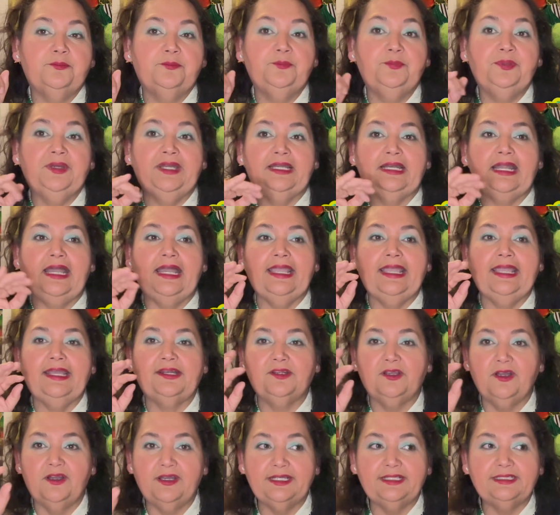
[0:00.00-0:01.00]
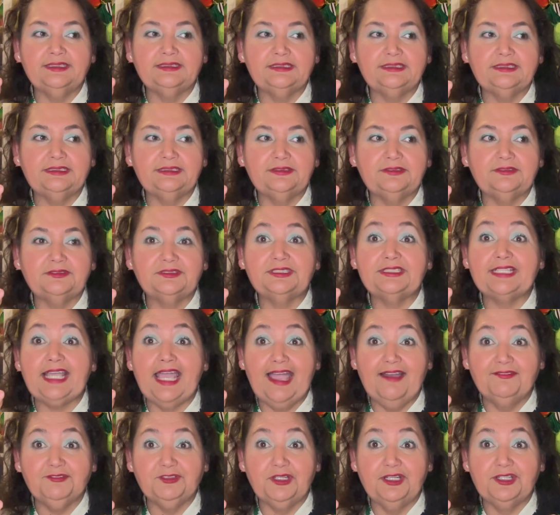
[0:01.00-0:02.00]
But I had gone into
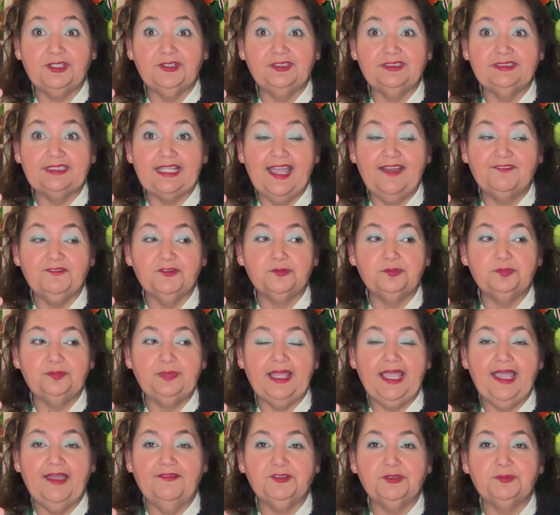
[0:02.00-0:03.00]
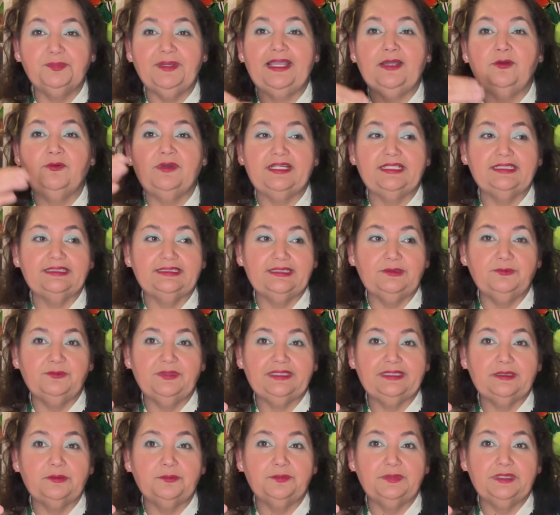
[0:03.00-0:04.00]
I used Afterpay. I wanted to see
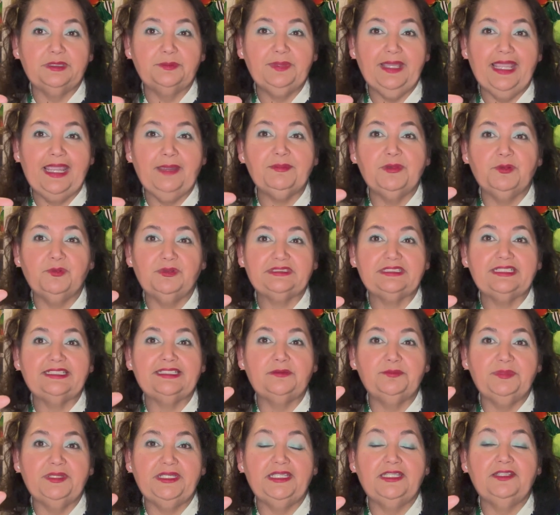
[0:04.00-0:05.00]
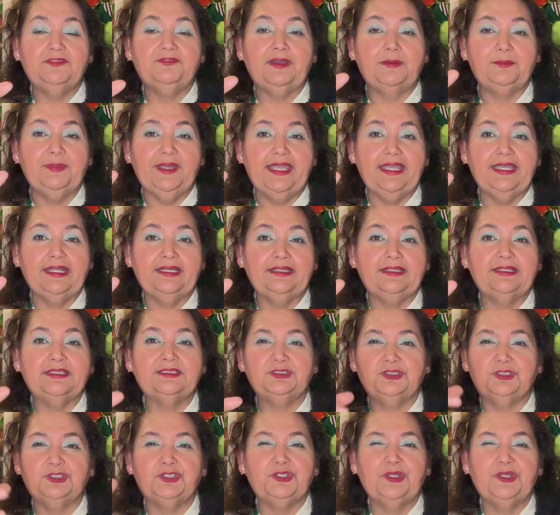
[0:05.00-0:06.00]
what the payment was going to be if I paid it, because you